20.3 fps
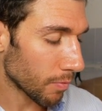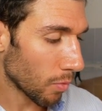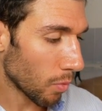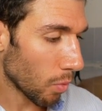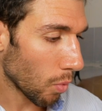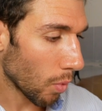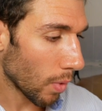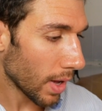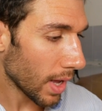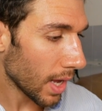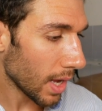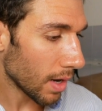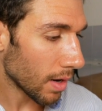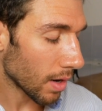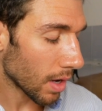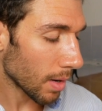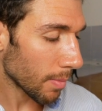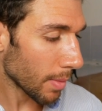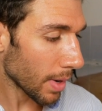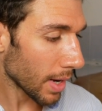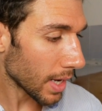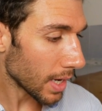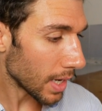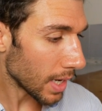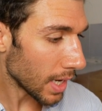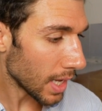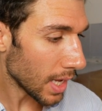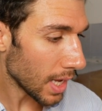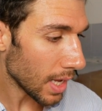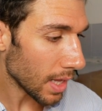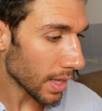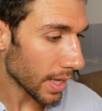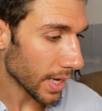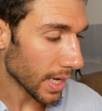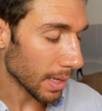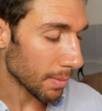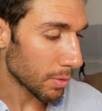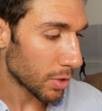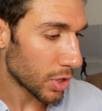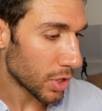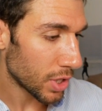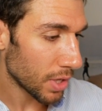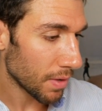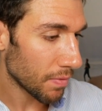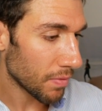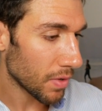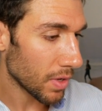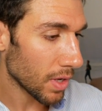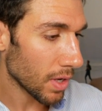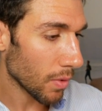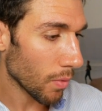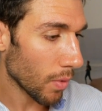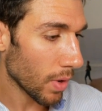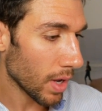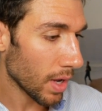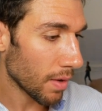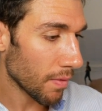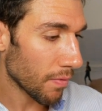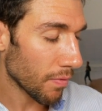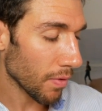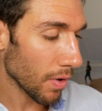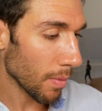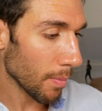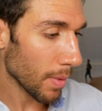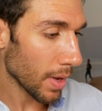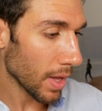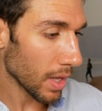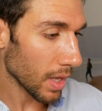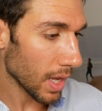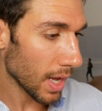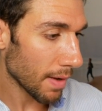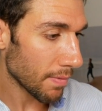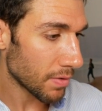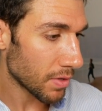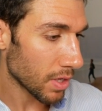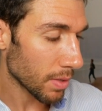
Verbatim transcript: weight on my knee, like I'm shifting weight from my left